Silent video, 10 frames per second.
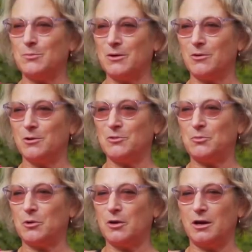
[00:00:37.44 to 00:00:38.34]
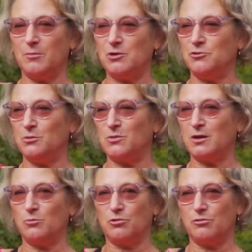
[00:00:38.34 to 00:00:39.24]
My heart was broken and my dreams
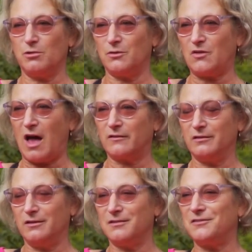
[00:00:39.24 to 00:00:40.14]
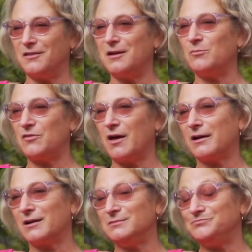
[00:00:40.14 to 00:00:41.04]
came true in exactly the same
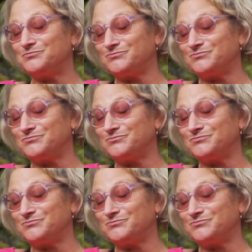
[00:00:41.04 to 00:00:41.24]
second.